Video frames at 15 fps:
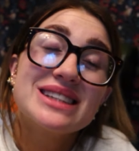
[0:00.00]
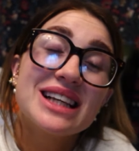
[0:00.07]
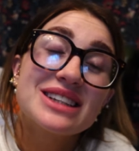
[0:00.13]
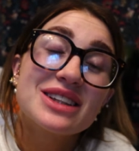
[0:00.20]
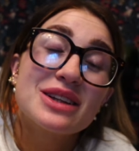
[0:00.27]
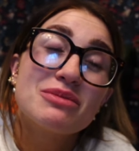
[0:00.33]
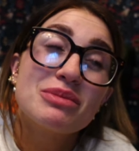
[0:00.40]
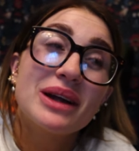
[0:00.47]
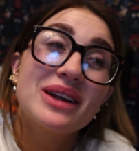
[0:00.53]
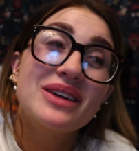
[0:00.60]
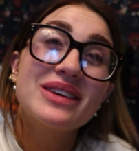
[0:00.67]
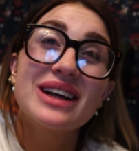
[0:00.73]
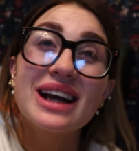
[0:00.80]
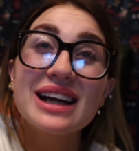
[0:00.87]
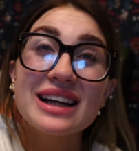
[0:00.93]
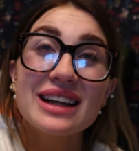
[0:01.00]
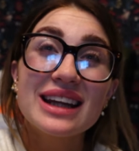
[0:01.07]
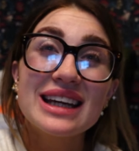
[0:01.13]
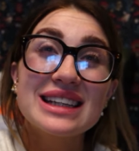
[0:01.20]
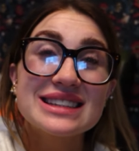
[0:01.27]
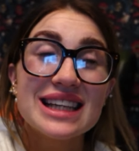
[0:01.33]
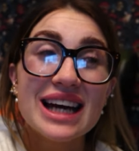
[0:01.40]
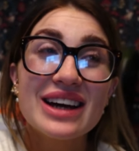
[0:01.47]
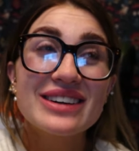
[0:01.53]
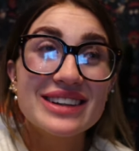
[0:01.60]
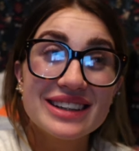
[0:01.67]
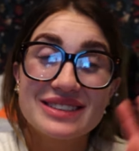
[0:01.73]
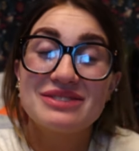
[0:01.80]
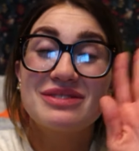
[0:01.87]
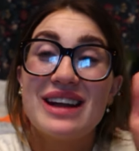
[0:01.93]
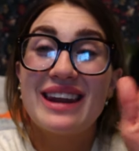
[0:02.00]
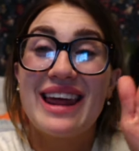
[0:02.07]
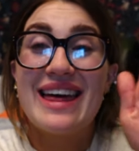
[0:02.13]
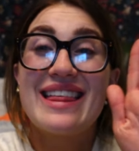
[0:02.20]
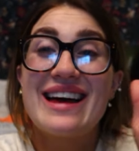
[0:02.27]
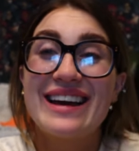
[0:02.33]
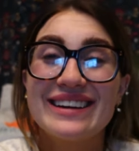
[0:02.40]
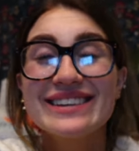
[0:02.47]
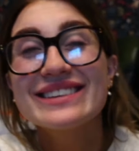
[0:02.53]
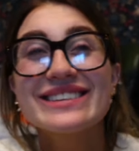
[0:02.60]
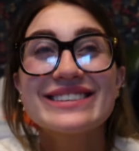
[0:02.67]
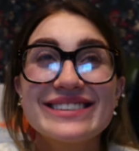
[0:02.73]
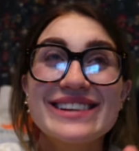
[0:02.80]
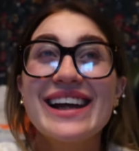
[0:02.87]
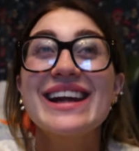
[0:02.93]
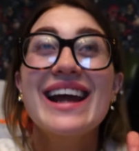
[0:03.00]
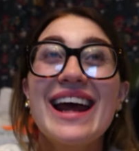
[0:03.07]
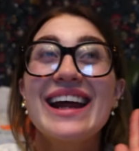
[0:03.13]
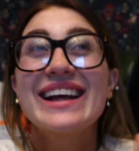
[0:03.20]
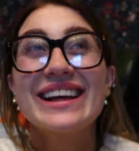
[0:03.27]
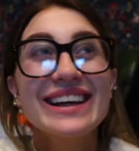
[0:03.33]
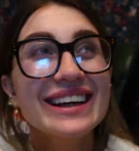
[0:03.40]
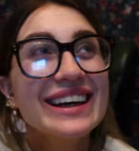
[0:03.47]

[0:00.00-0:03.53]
head on the pillow and like lay down and went like that, night night.